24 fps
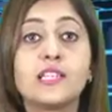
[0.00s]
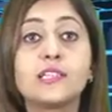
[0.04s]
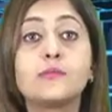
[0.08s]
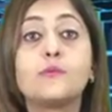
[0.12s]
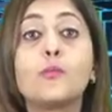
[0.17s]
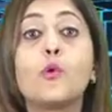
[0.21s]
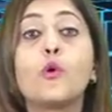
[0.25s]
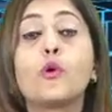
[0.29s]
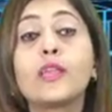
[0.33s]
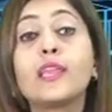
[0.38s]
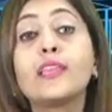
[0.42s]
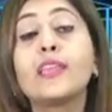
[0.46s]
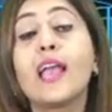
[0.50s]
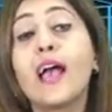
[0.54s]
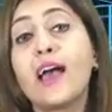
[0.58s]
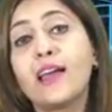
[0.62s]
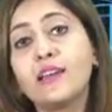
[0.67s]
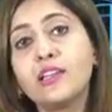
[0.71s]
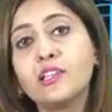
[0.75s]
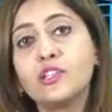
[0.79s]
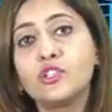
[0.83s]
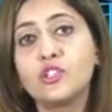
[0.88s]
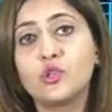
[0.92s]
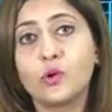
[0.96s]
as broking
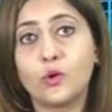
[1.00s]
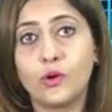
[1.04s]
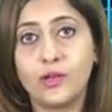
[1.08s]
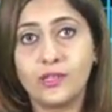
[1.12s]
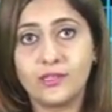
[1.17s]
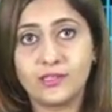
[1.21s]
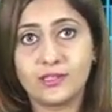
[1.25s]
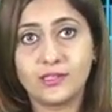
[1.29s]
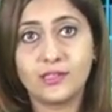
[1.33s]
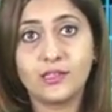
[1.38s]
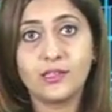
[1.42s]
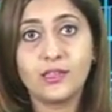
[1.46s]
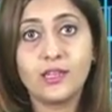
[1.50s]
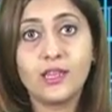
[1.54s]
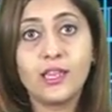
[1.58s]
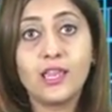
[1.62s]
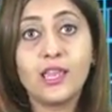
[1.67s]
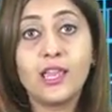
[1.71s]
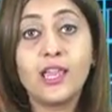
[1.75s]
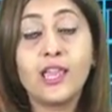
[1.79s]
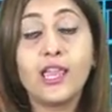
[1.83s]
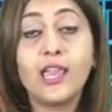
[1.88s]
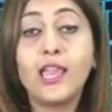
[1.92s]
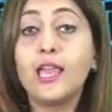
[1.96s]
and insurance.
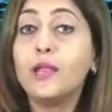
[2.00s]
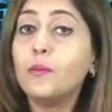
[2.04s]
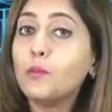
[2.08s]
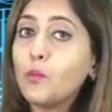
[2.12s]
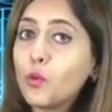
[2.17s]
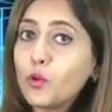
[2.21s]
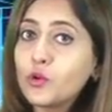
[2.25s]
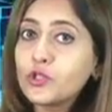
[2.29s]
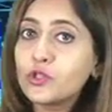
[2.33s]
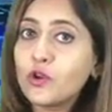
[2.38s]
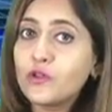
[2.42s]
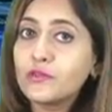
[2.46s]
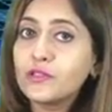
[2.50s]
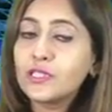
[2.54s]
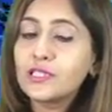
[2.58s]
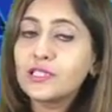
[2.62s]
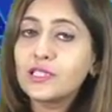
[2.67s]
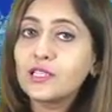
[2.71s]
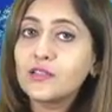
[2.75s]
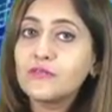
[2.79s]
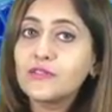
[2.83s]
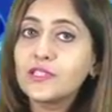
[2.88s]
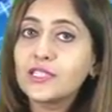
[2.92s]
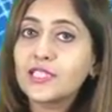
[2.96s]
In most of the
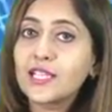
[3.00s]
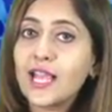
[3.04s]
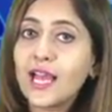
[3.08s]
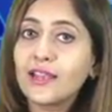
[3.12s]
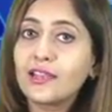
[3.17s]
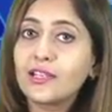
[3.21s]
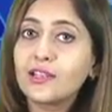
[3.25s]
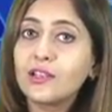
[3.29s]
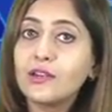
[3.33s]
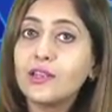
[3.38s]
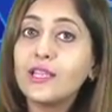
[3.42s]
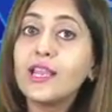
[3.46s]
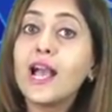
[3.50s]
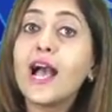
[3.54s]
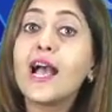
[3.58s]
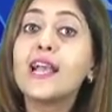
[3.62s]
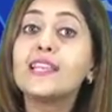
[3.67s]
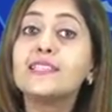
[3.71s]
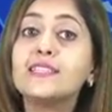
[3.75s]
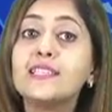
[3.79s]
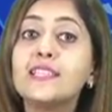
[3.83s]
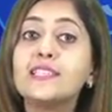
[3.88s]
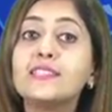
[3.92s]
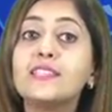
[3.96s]
service category,
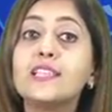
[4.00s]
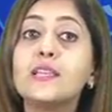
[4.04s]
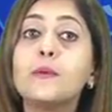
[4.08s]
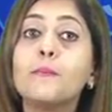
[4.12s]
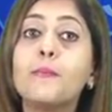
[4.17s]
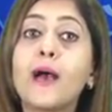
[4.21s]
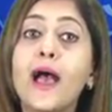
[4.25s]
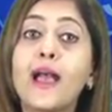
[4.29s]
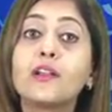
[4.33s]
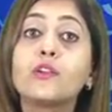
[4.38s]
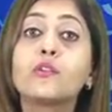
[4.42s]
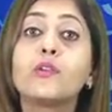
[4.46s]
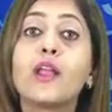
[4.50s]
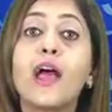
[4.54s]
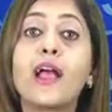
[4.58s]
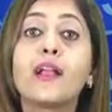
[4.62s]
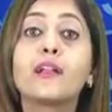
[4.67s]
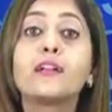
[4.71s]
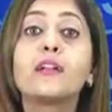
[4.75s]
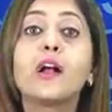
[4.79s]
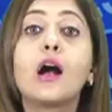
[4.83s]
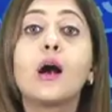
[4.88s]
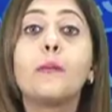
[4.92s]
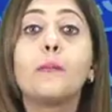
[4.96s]
ICICI Bank
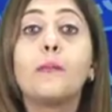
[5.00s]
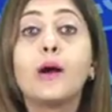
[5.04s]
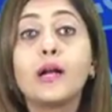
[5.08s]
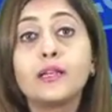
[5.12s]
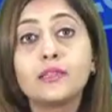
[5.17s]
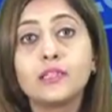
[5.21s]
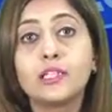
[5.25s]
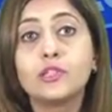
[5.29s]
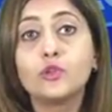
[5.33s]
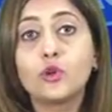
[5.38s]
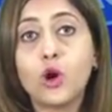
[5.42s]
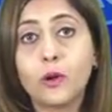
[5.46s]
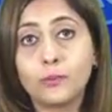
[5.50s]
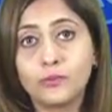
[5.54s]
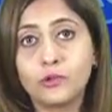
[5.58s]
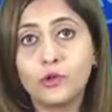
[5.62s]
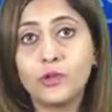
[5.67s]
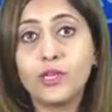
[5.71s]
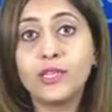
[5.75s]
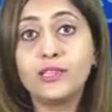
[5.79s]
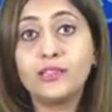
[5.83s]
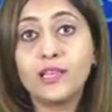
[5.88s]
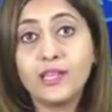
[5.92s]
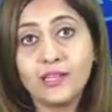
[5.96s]
rank among the top
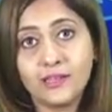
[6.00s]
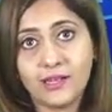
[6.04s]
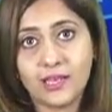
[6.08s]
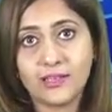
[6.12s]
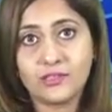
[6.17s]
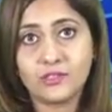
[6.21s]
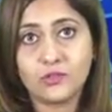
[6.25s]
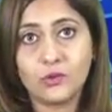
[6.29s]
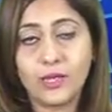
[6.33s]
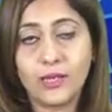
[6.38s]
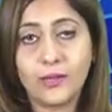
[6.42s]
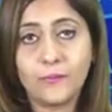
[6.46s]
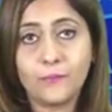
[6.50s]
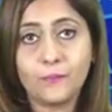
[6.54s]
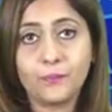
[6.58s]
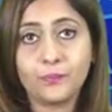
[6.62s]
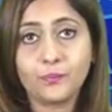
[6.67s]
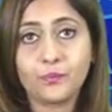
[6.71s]
3 in the industry.